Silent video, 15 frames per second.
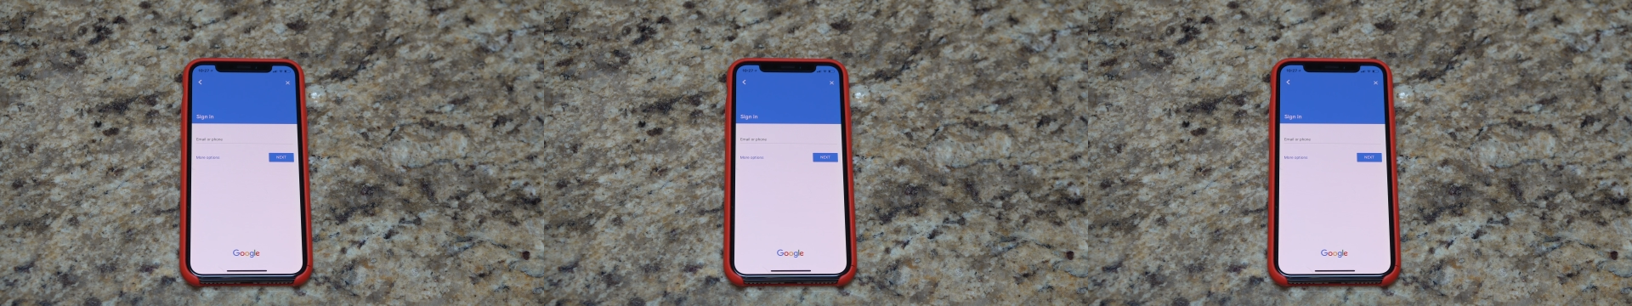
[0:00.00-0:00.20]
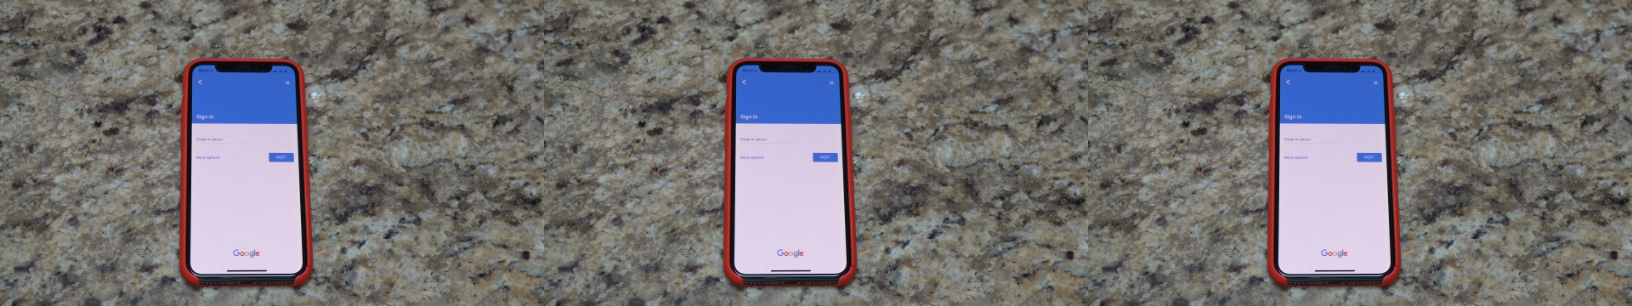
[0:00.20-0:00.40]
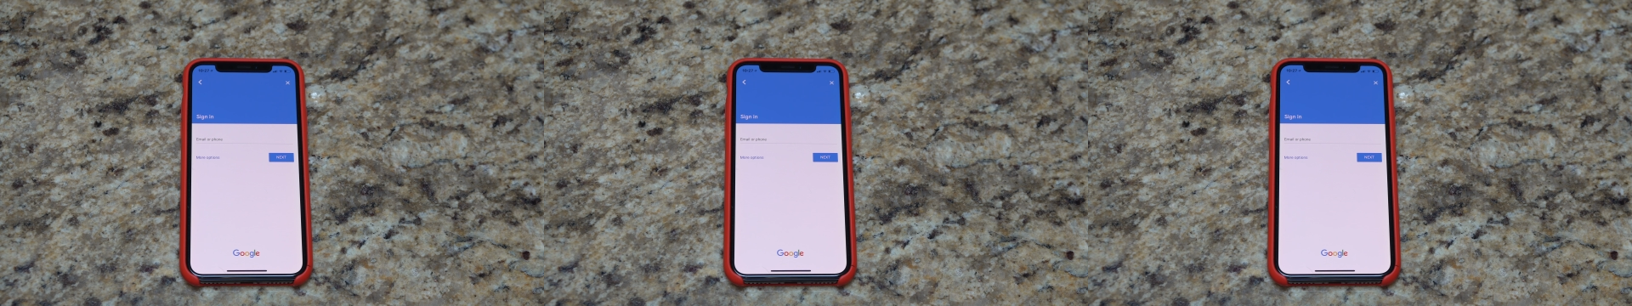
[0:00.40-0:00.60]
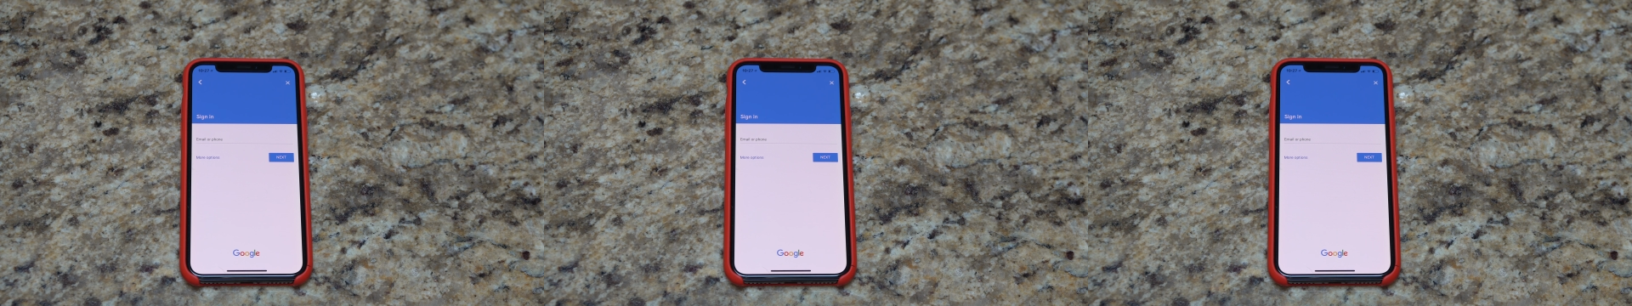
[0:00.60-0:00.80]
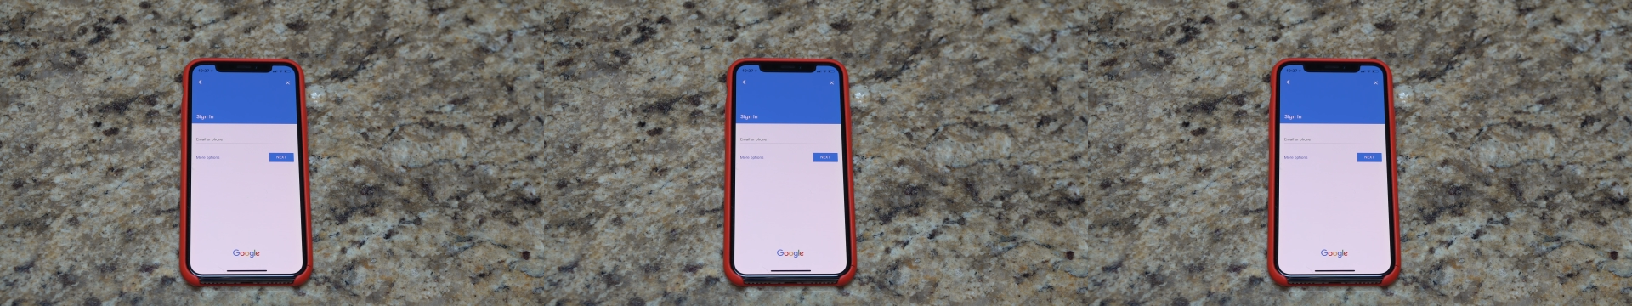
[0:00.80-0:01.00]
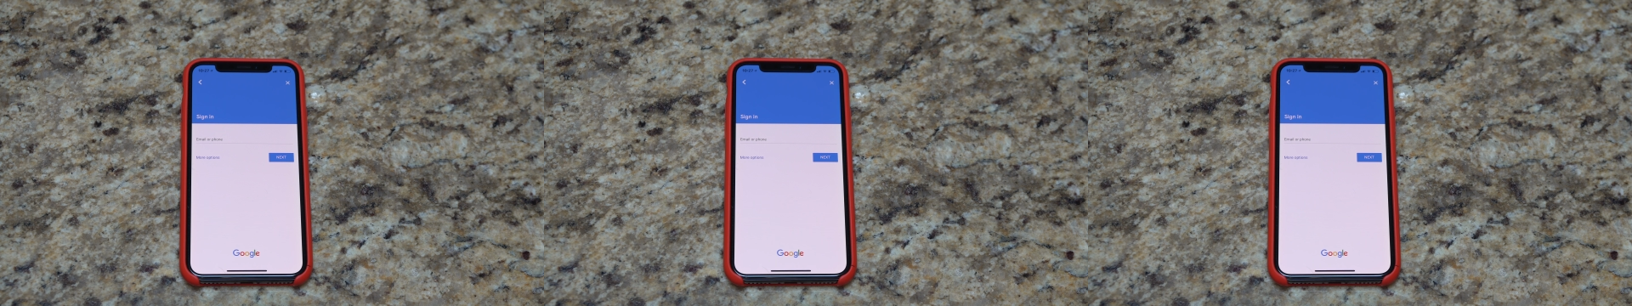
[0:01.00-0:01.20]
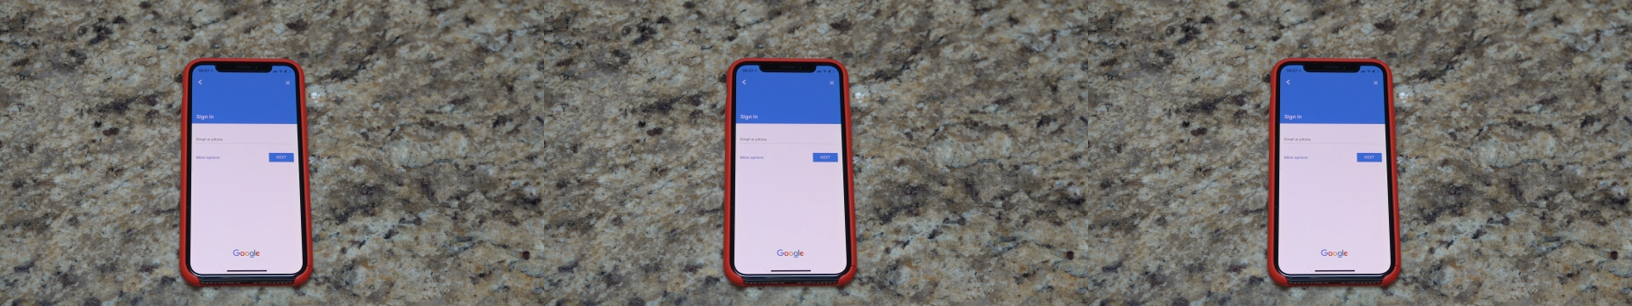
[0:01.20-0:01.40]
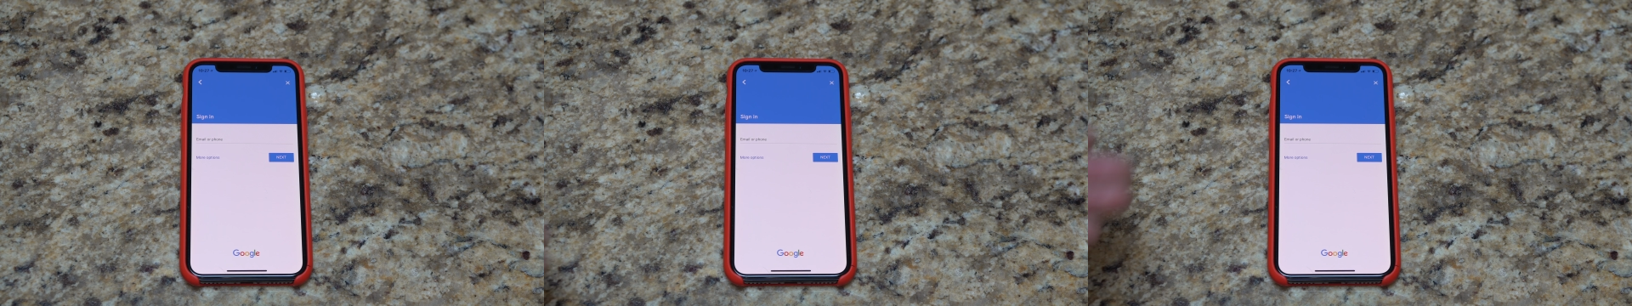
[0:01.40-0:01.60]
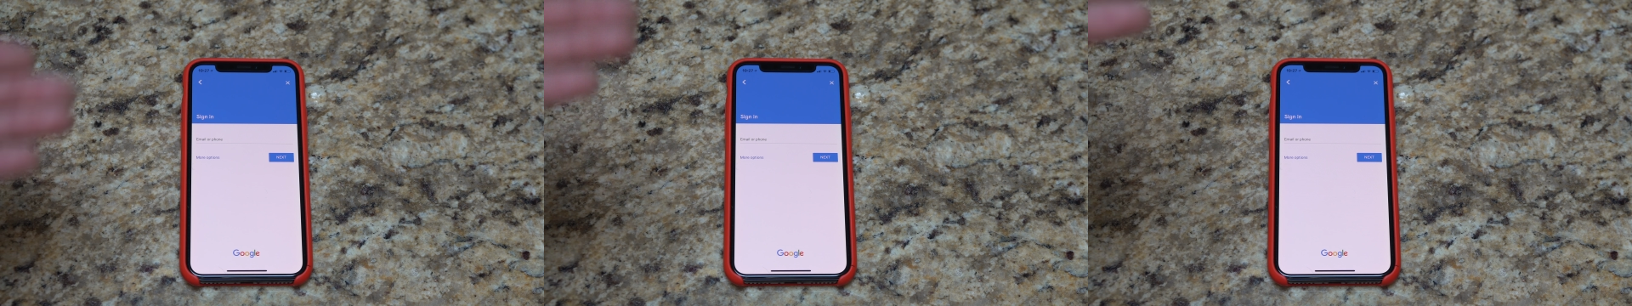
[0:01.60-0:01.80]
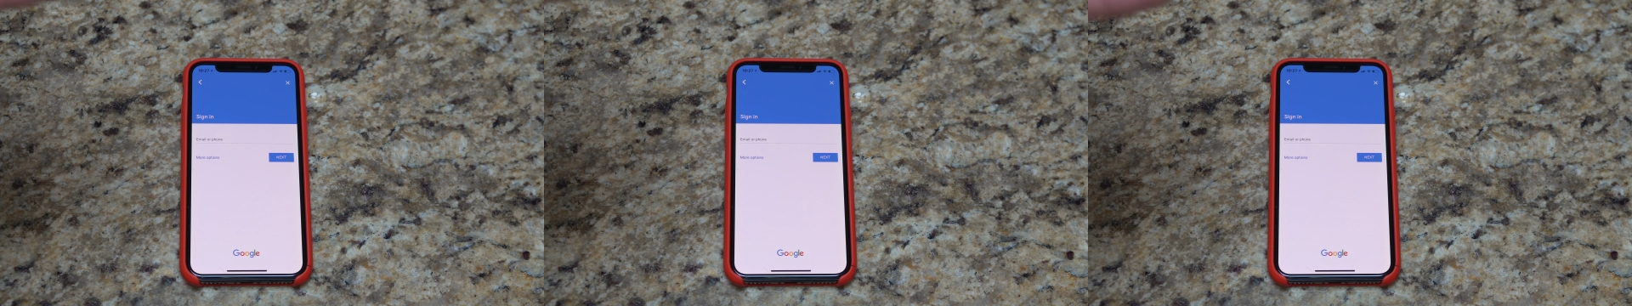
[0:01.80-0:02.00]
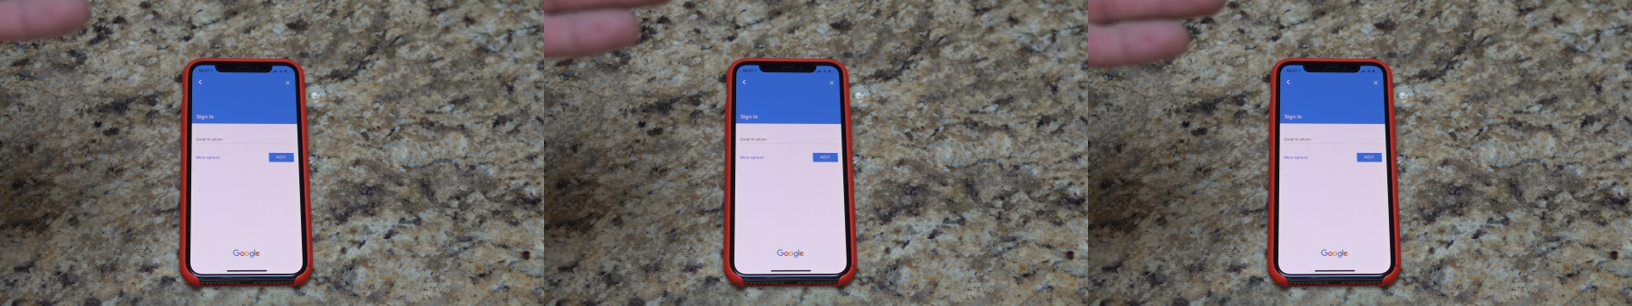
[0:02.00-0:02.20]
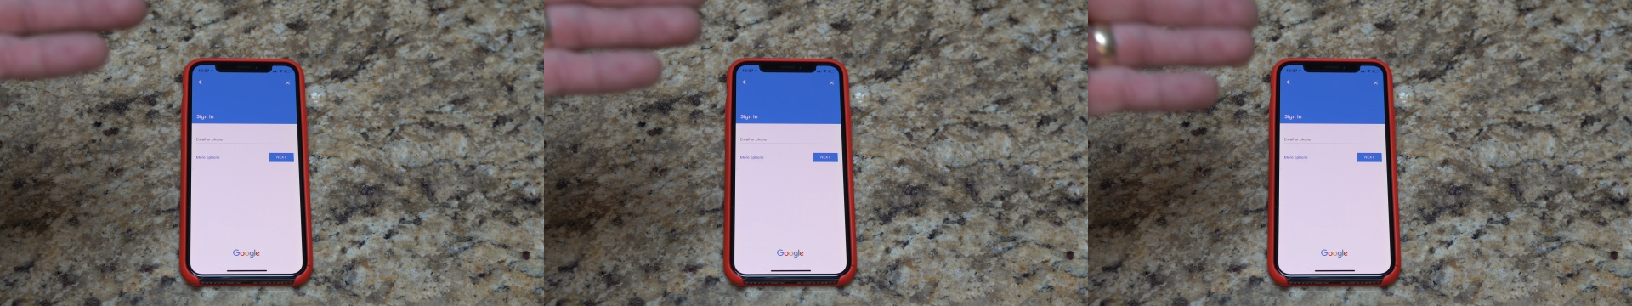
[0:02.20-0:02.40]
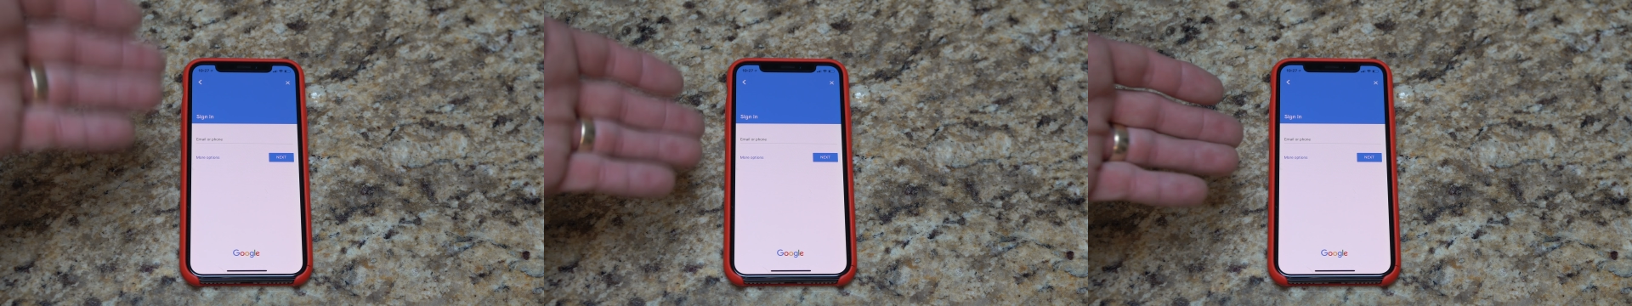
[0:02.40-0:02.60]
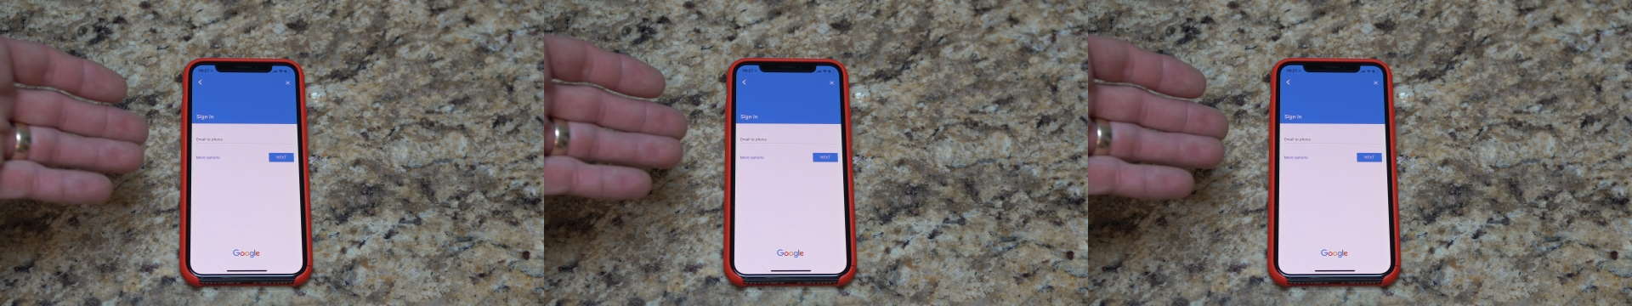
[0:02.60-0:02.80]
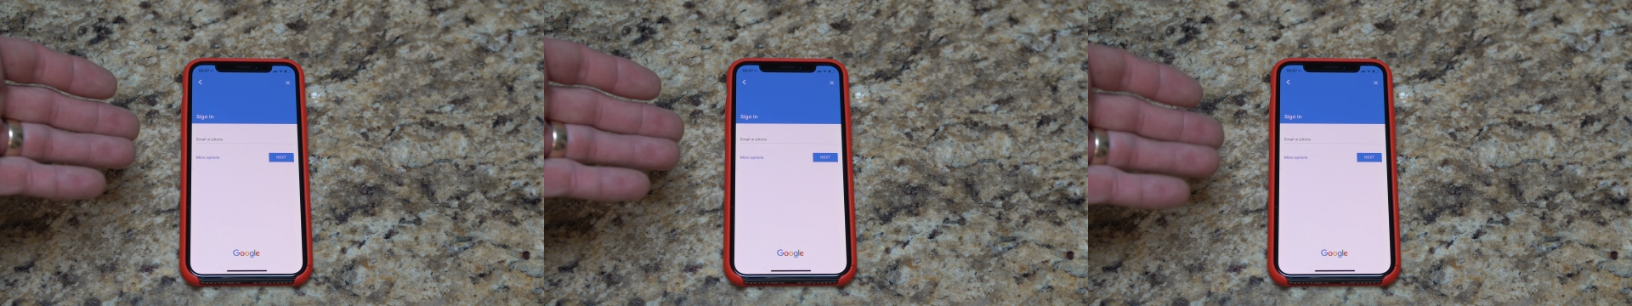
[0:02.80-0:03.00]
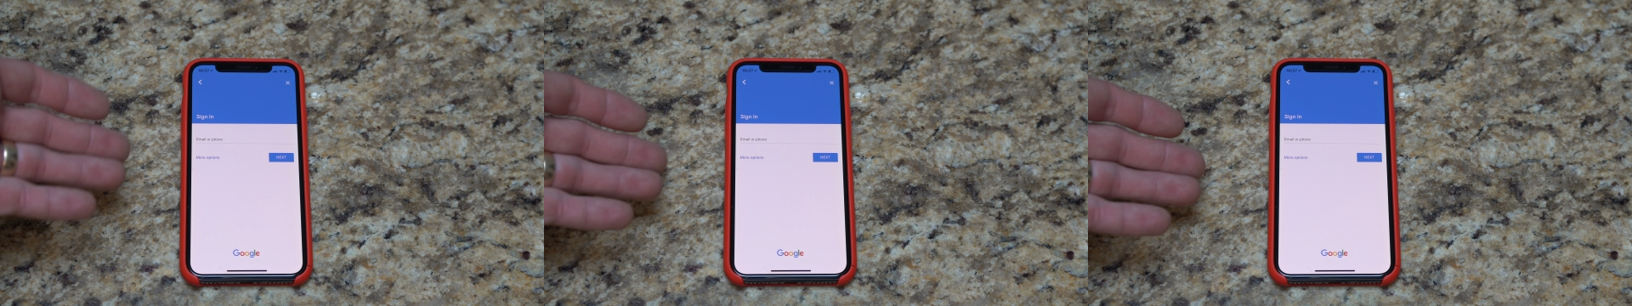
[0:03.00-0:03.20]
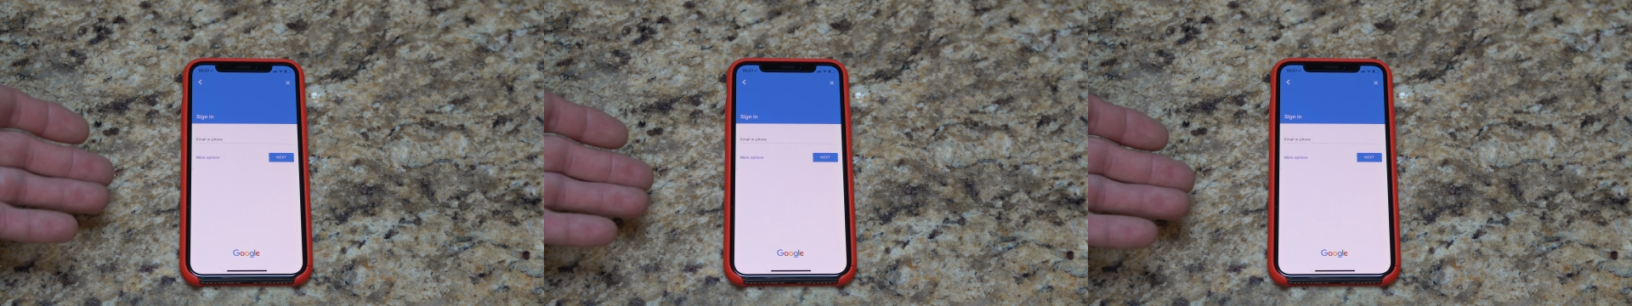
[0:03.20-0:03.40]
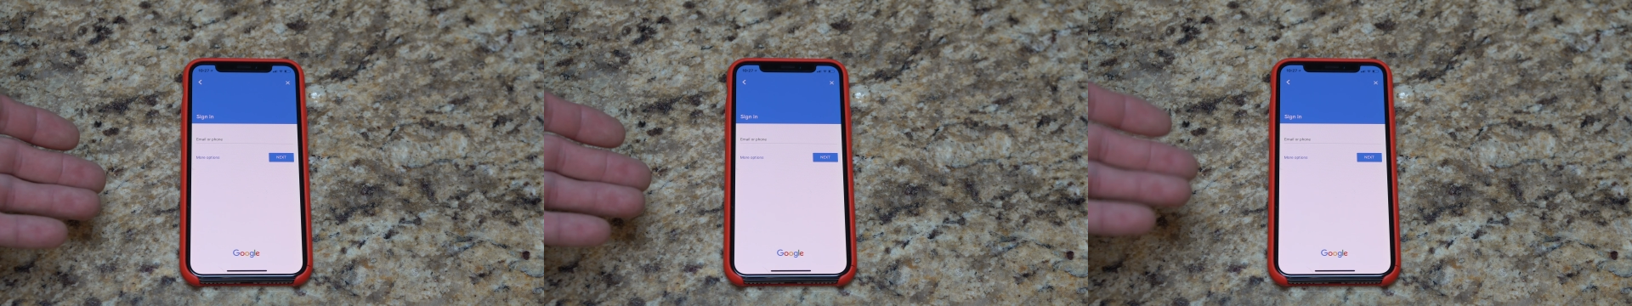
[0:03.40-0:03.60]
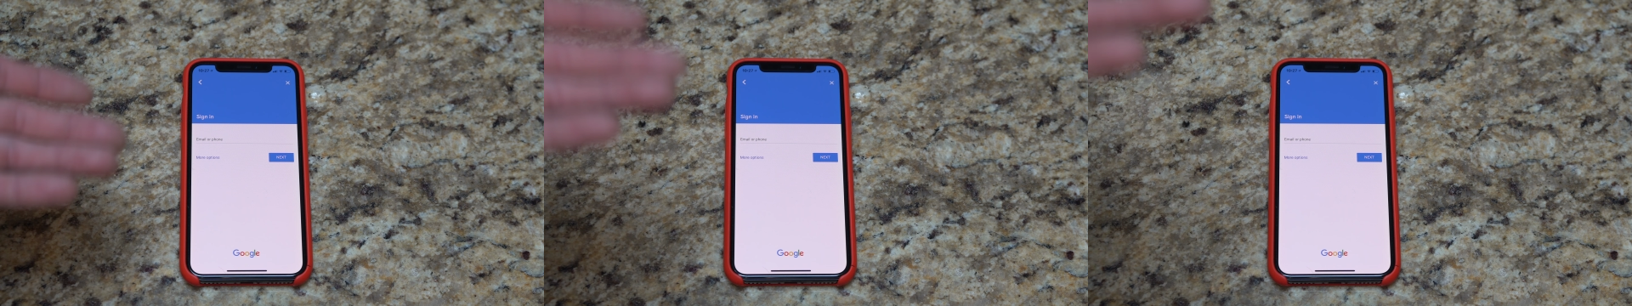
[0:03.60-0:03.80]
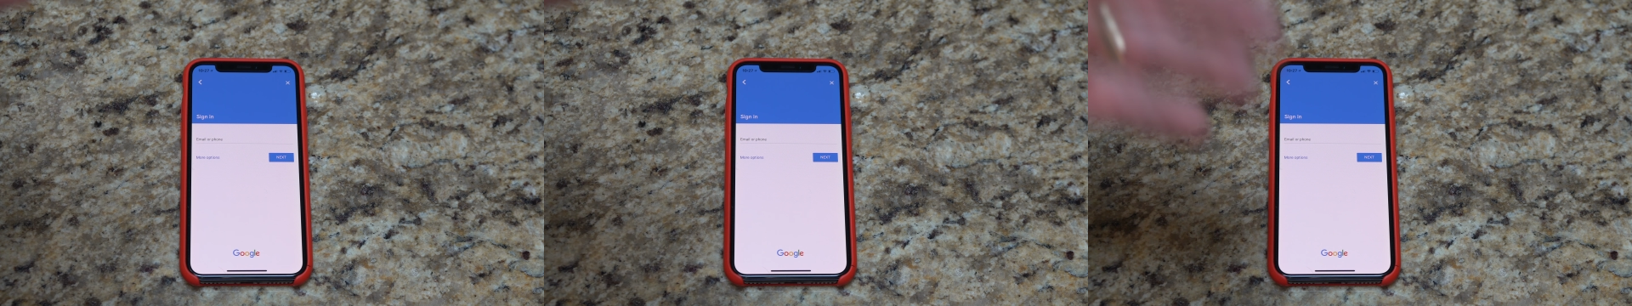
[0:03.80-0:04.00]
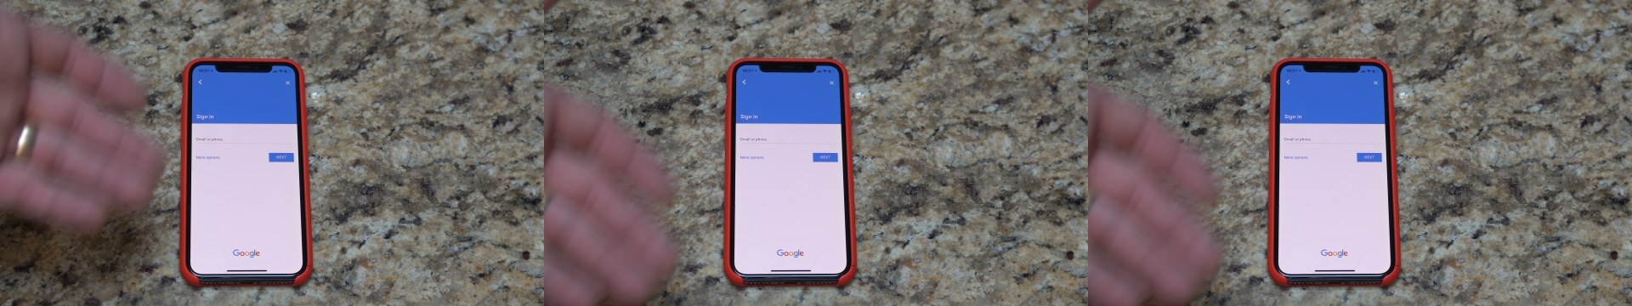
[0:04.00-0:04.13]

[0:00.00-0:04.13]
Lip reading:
Nobody's mouth can be seen.